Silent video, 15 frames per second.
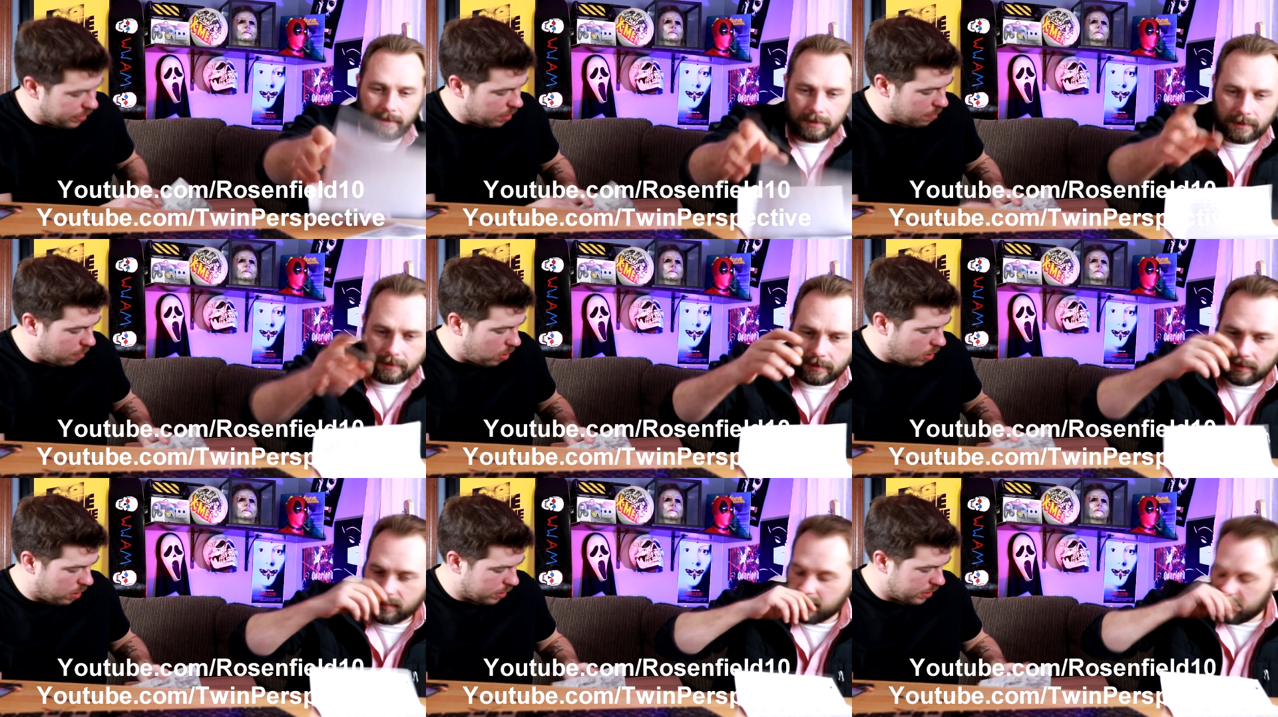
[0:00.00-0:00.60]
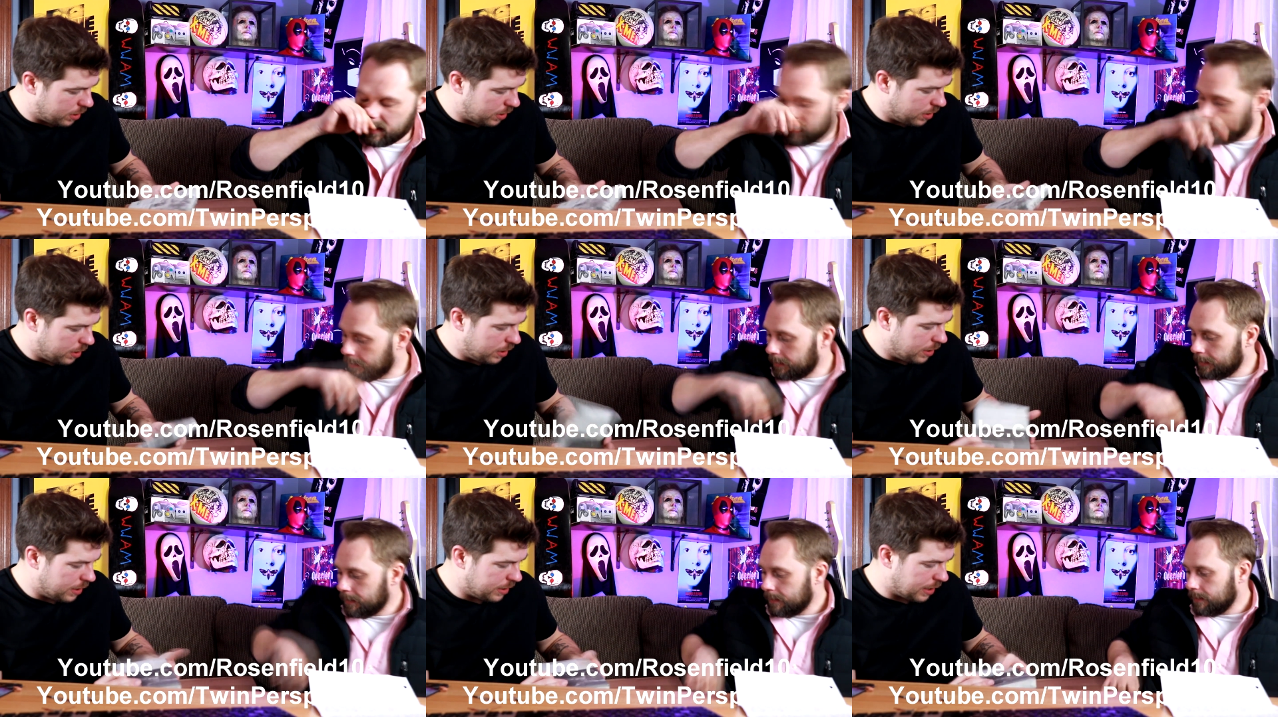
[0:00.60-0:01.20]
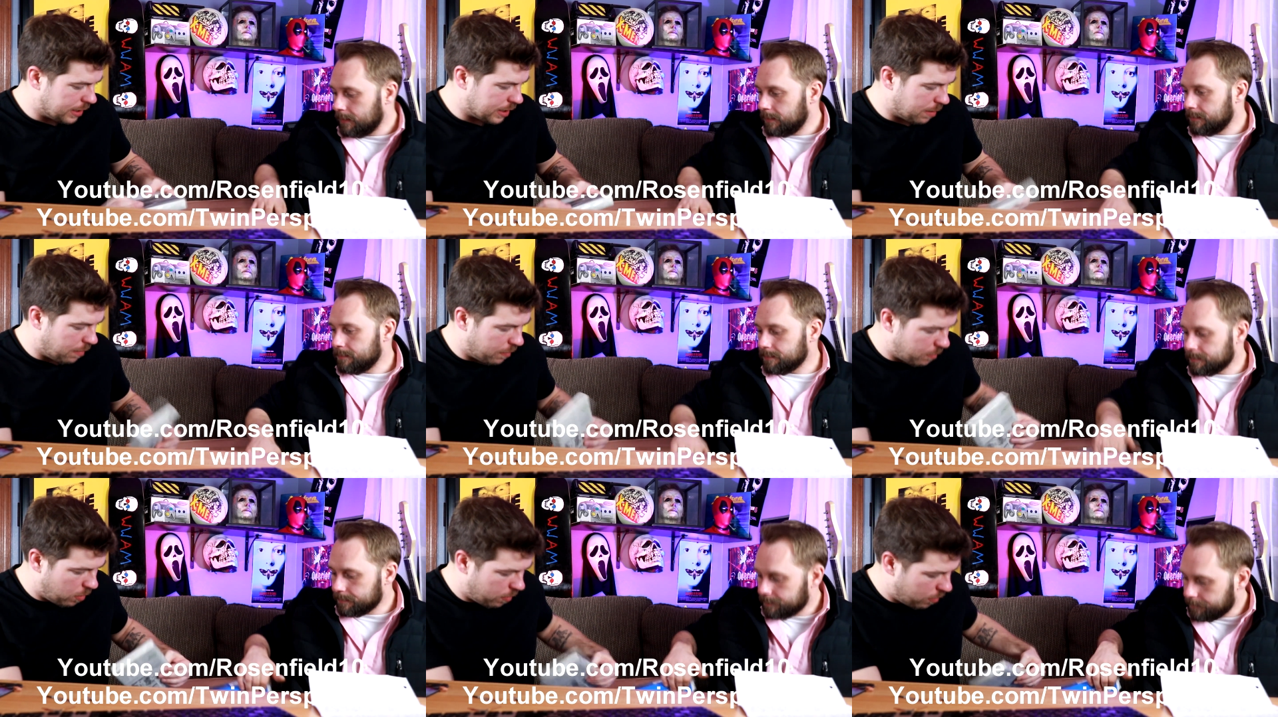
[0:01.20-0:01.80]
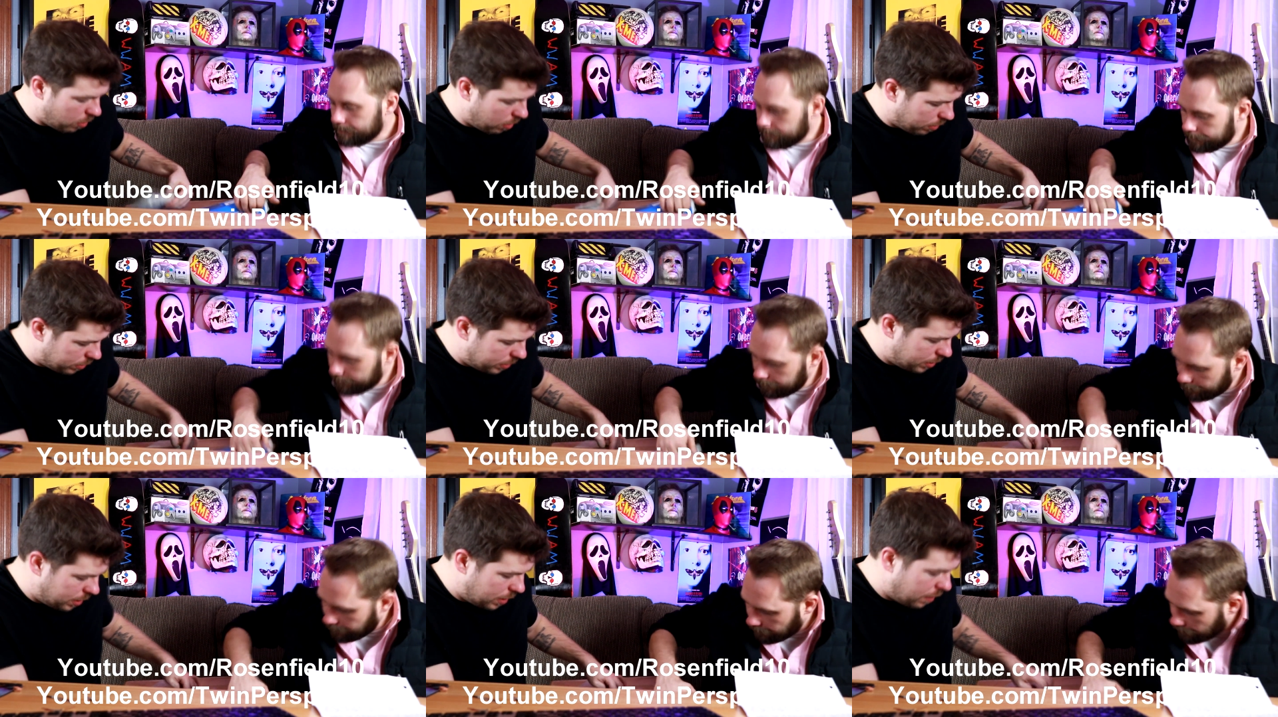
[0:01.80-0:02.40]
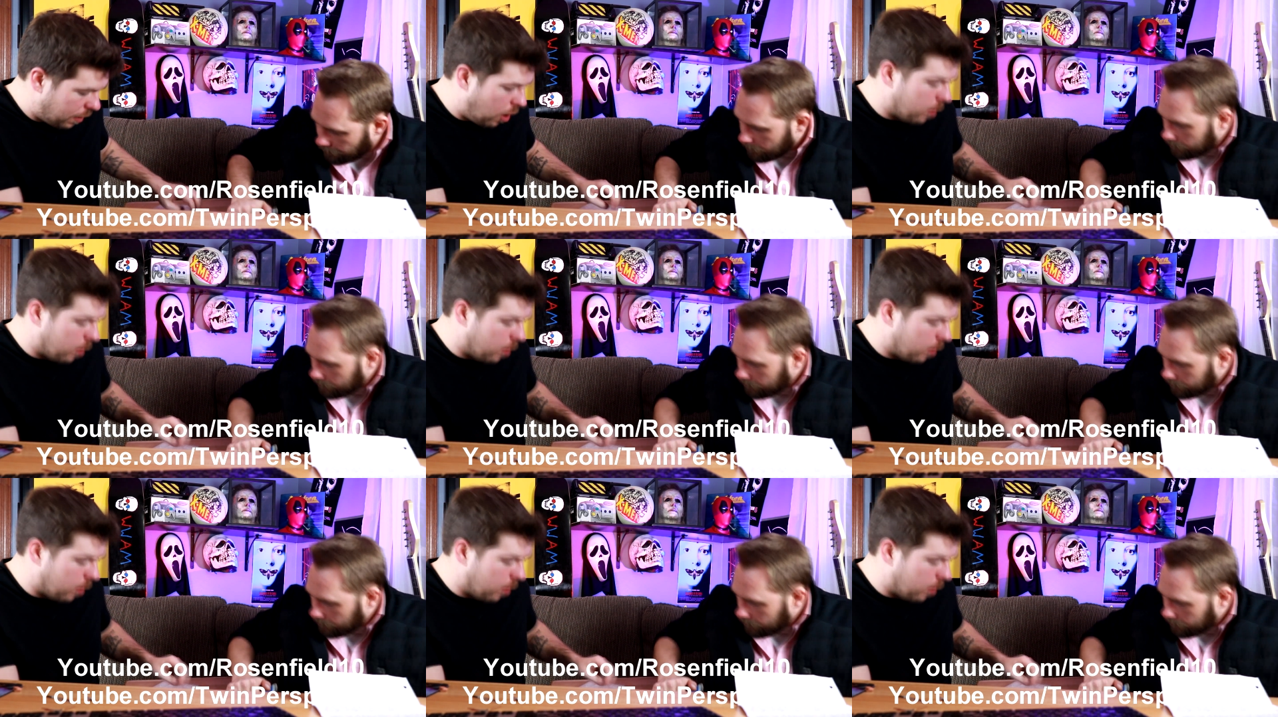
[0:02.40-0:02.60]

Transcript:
Speaker 1: Are they marked? It says some of them are marked.